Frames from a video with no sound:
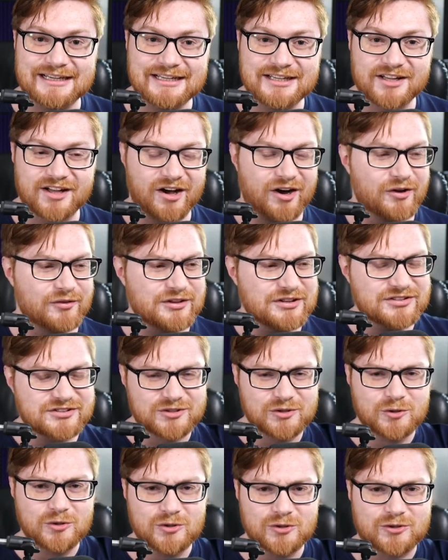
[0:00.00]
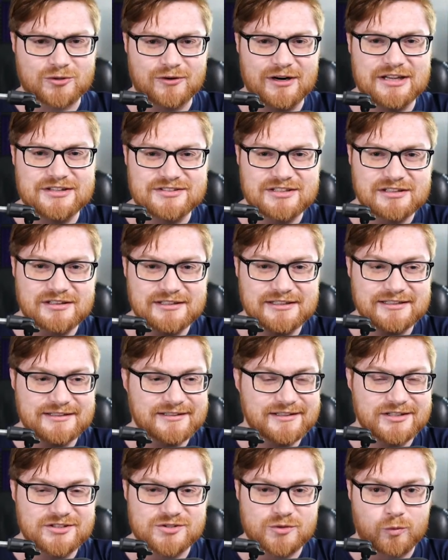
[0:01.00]
All these cool, crazy elite
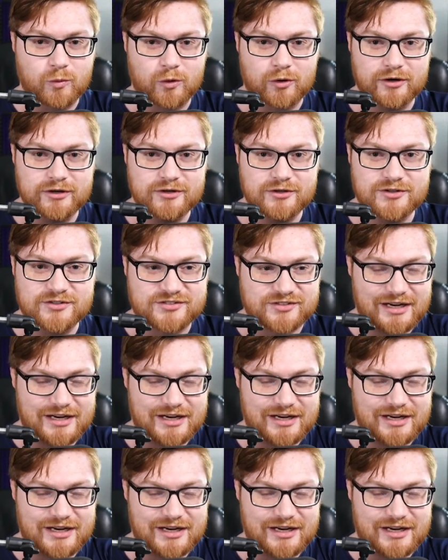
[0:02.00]
ninja warriors,